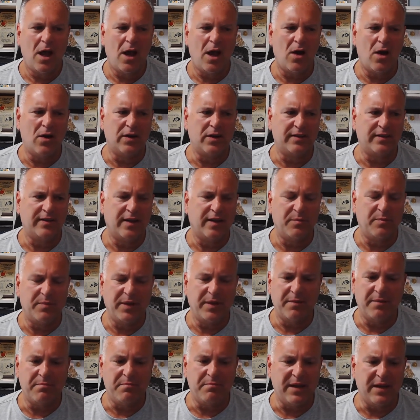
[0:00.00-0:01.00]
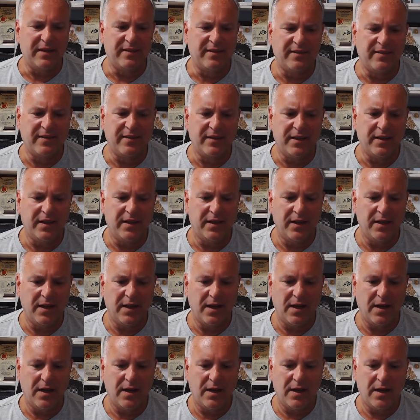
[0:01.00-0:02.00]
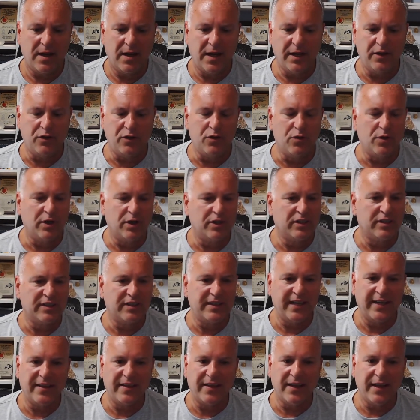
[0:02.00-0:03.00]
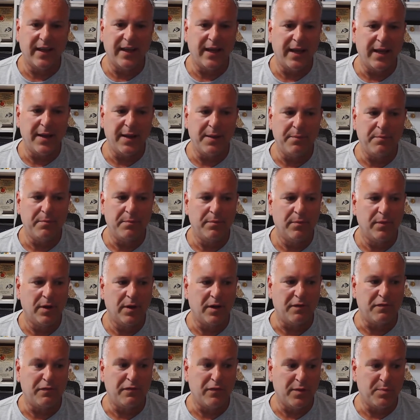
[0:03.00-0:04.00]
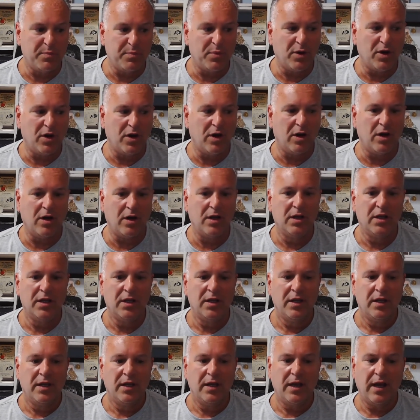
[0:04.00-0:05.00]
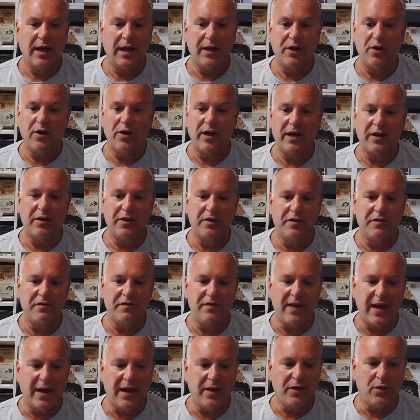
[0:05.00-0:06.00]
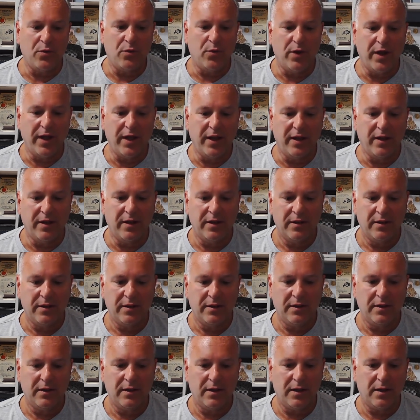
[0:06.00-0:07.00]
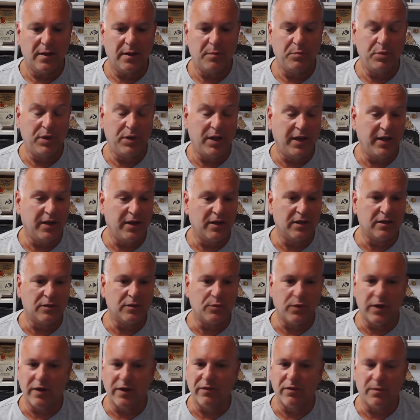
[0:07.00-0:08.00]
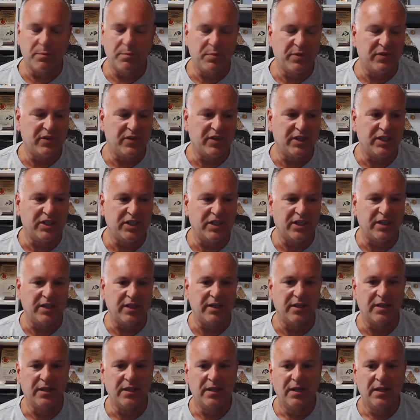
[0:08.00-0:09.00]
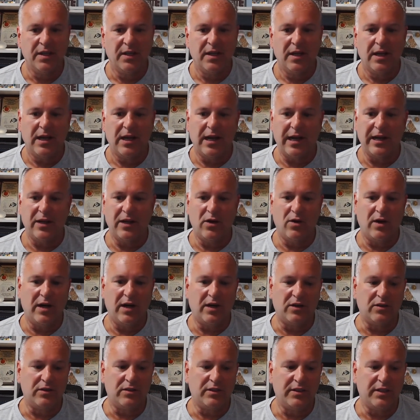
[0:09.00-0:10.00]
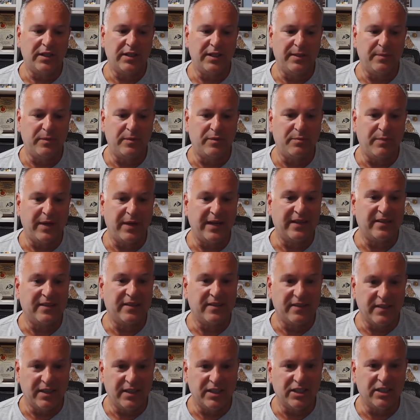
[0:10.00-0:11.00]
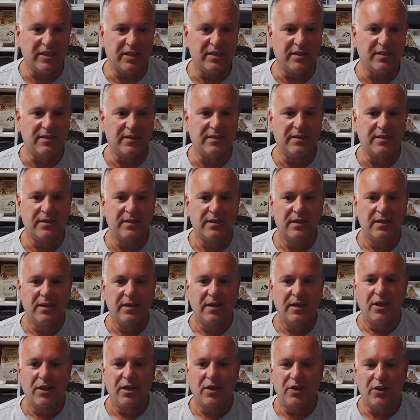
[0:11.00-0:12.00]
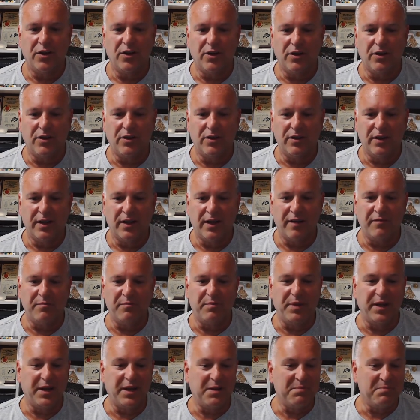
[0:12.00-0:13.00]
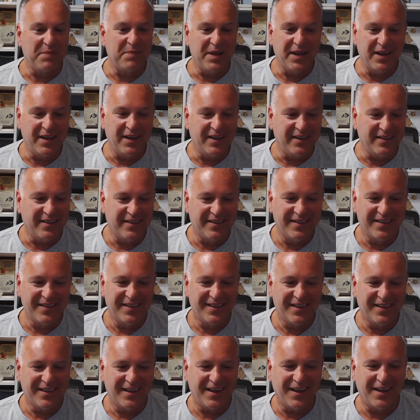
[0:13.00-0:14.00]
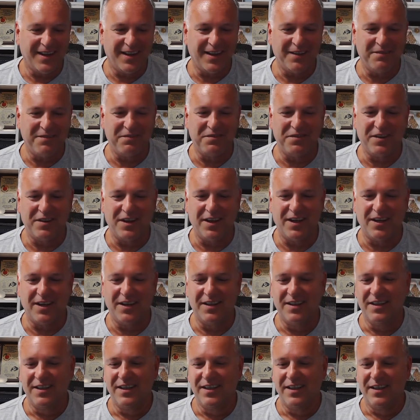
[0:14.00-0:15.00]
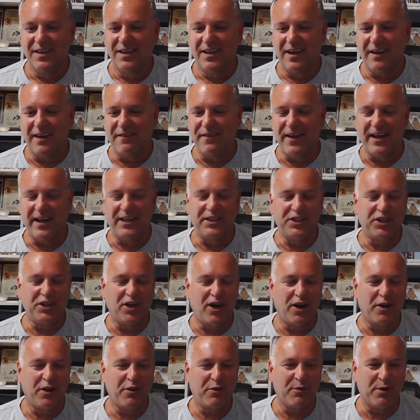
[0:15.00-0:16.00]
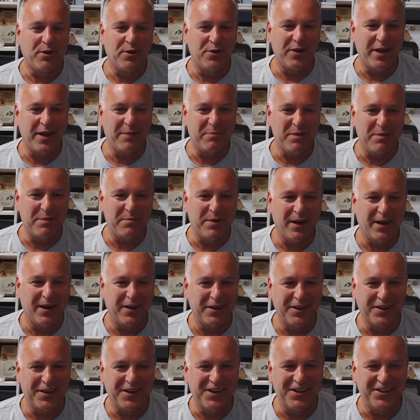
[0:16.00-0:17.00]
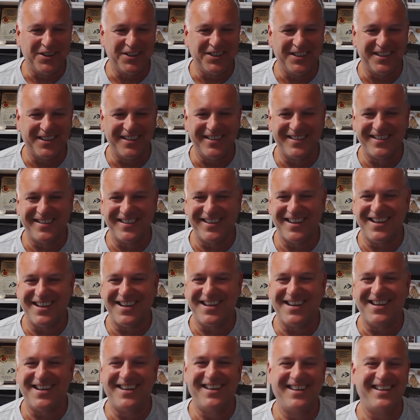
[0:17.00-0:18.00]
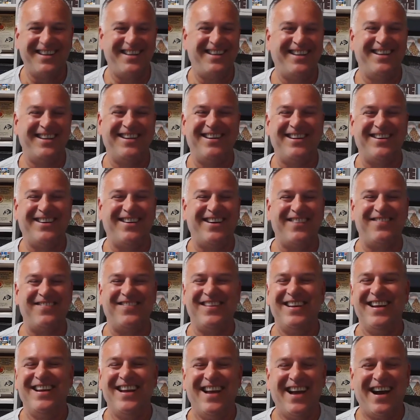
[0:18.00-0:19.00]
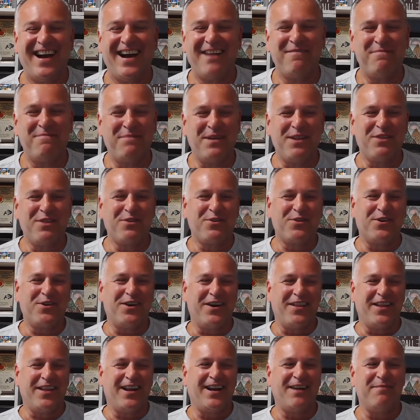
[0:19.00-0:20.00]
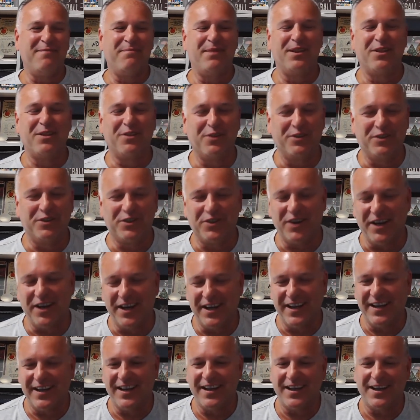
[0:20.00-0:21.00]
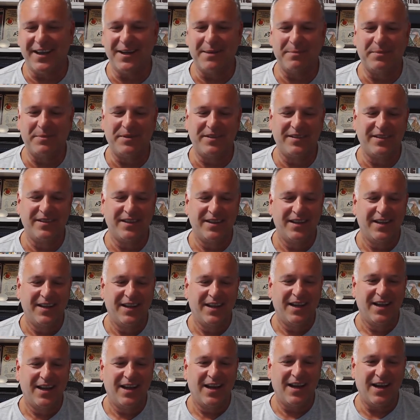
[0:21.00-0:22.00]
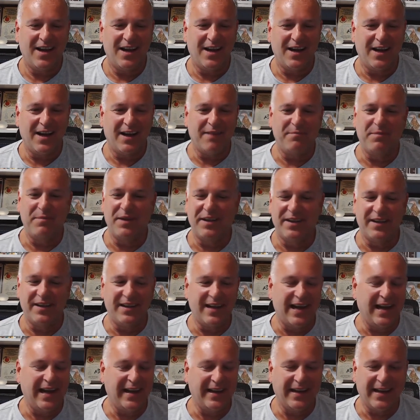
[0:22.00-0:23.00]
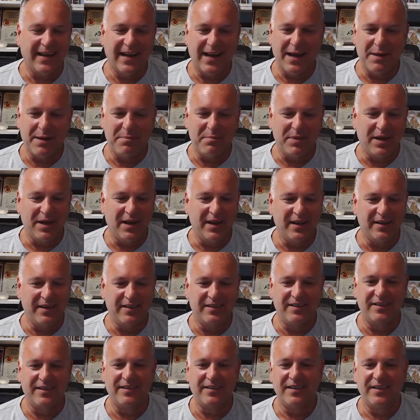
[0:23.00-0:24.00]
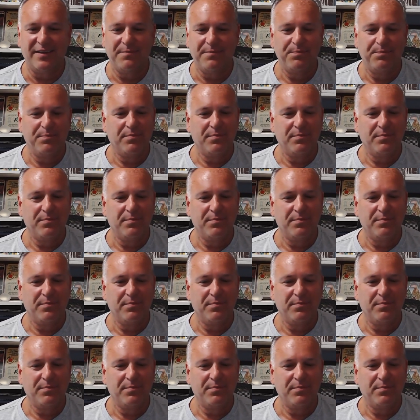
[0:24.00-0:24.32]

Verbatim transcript: Oh, it's helped me immensely. I do understand the game of football. I know how to evaluate players, whatever position. I know how teams make decisions. You know, I've been in meetings. I've had chalk thrown at me by other coaches. You know, I've been through all that. I've been through training camps. I've been to 9 combines. Just,